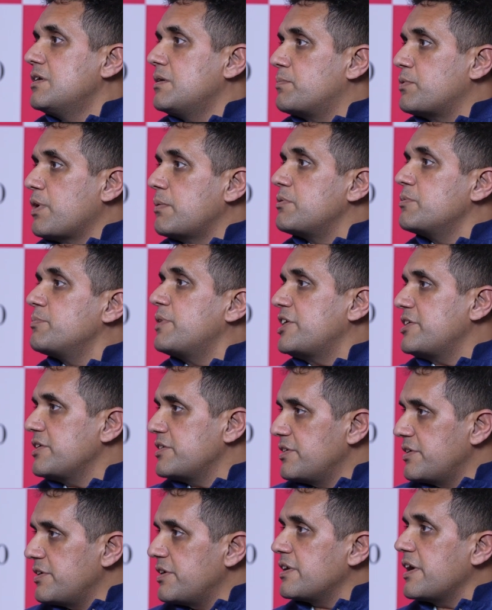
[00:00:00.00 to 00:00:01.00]

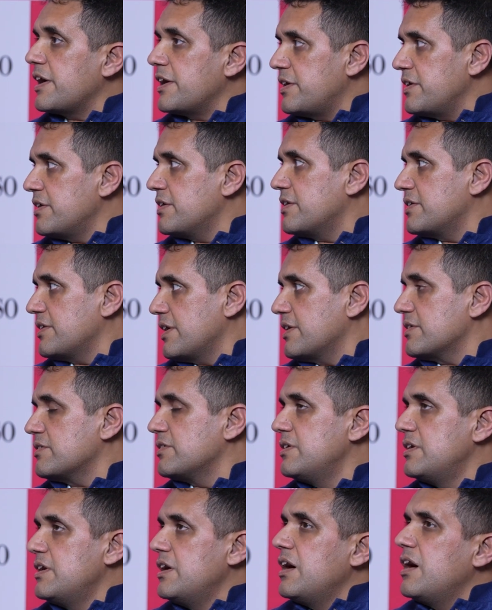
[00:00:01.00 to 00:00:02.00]
problematic than an IT attack.
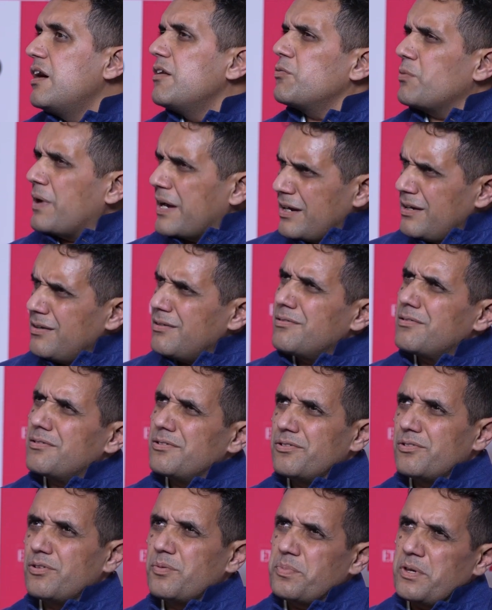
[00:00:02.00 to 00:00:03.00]

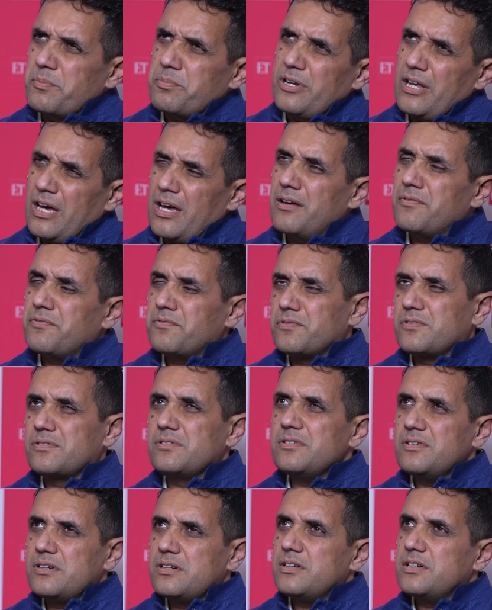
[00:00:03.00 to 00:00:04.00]
While people have
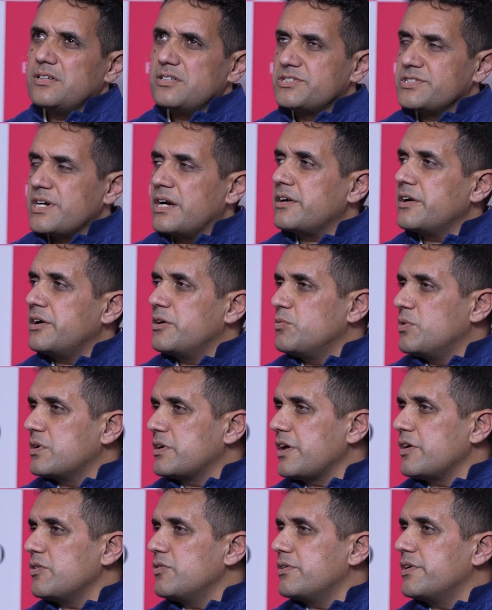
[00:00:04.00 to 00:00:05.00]
started
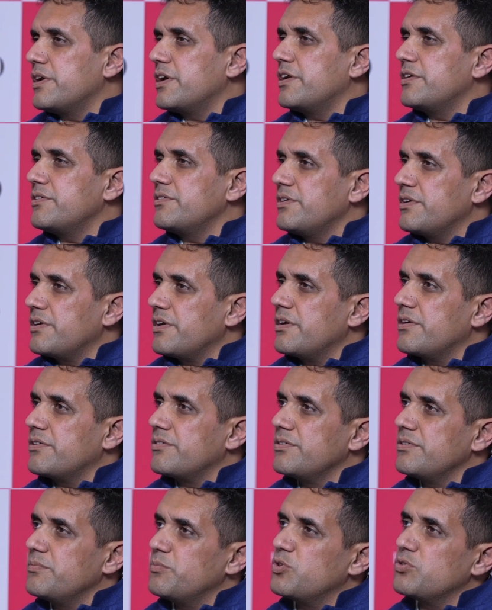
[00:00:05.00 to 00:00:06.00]
working on it, there are
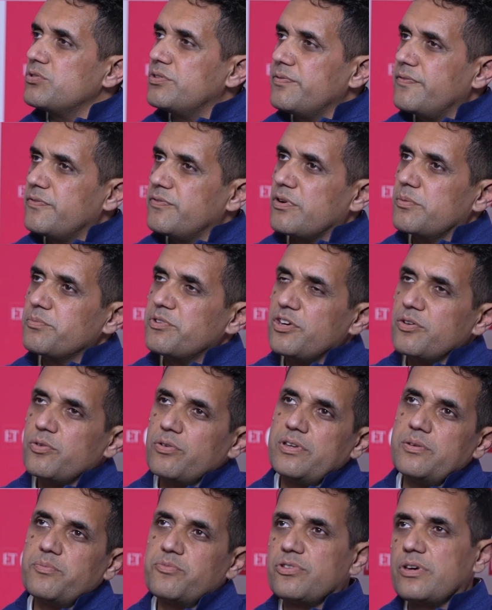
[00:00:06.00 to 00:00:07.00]
both from the
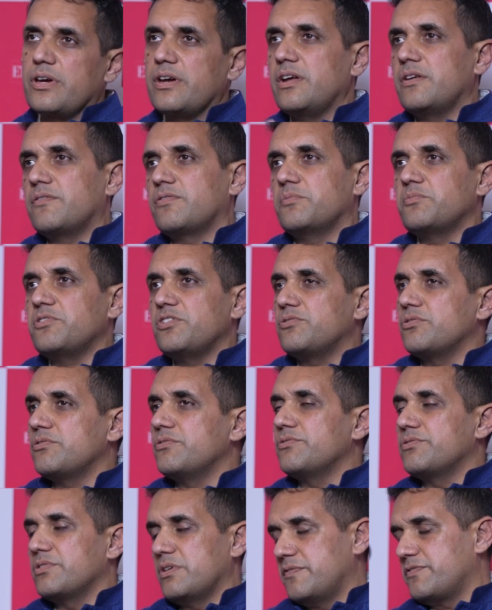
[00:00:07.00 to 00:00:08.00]
OEM side, from the
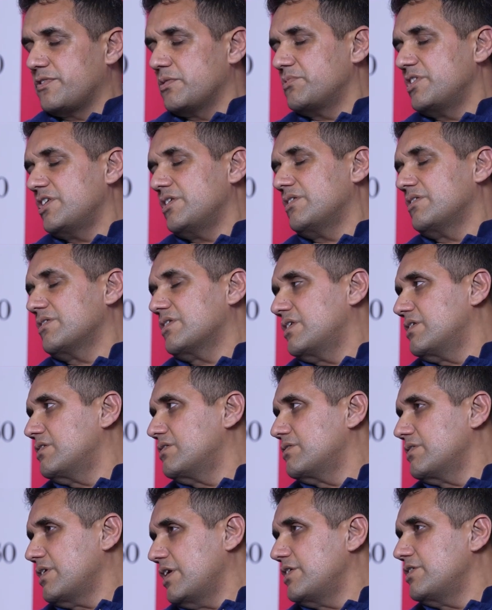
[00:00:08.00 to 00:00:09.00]
solution, from the
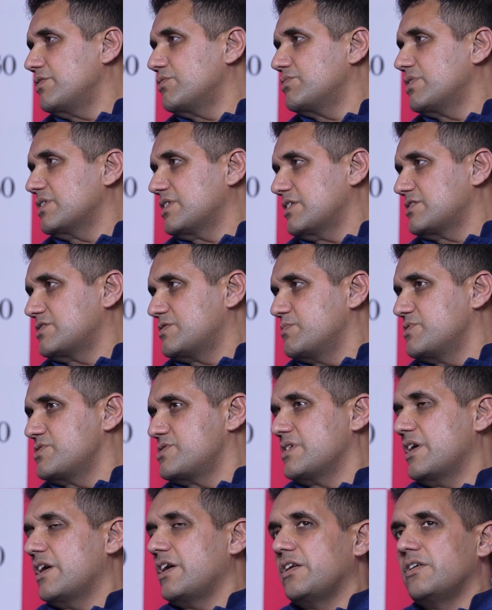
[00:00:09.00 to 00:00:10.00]
end user customer
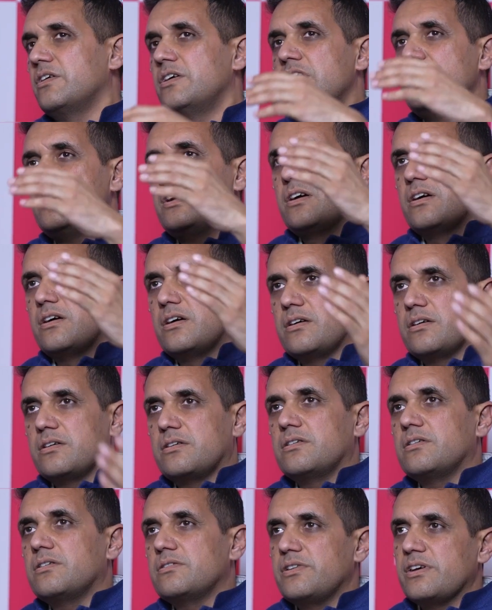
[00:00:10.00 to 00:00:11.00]
side,
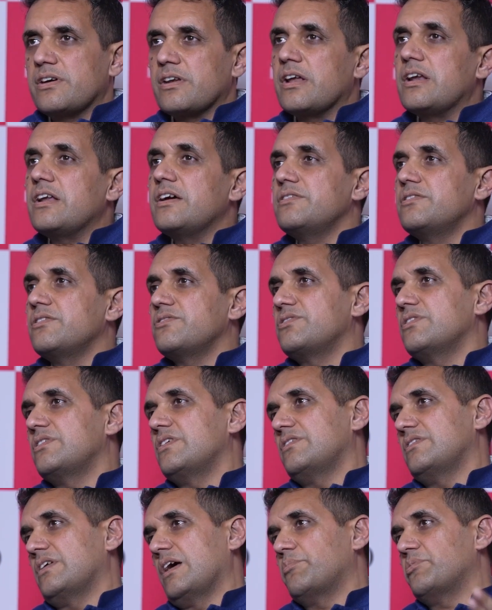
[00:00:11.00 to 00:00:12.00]
the realization
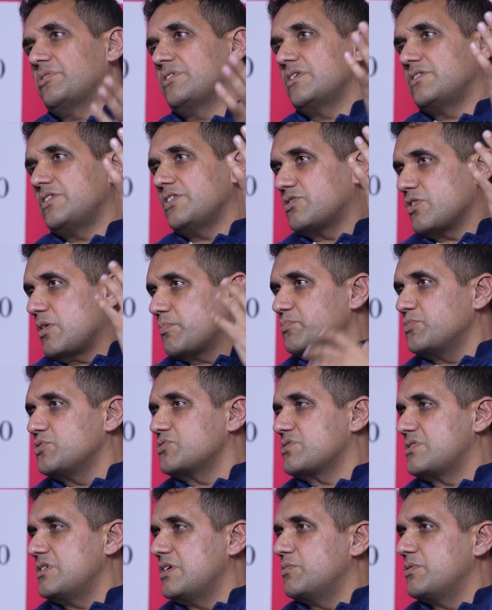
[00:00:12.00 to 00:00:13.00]
has happened at the
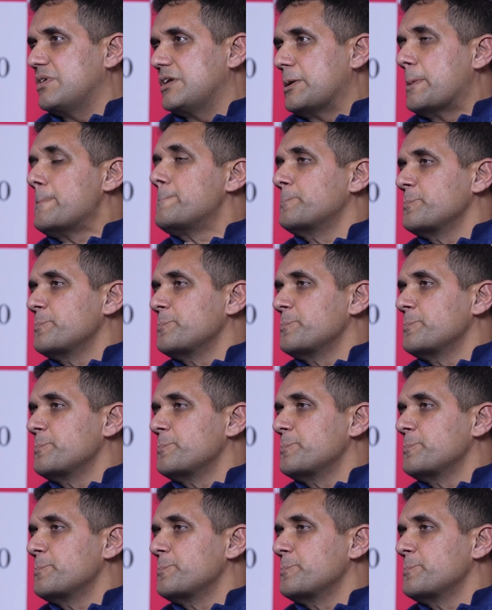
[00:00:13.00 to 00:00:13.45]
topmost level.